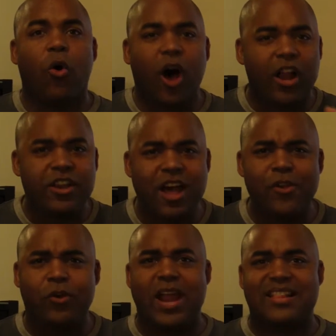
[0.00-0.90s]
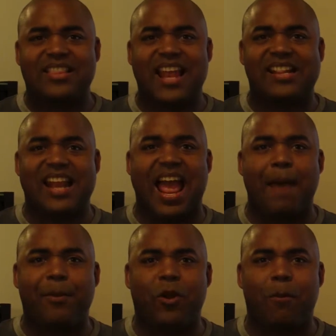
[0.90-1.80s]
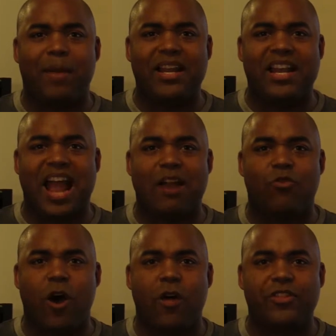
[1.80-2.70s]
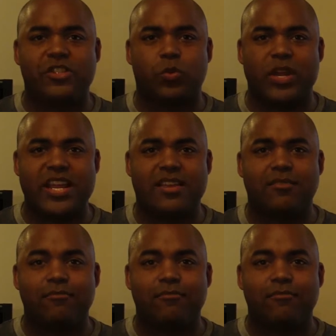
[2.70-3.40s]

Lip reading: Another great thing that happened on Monday Night Raw this week,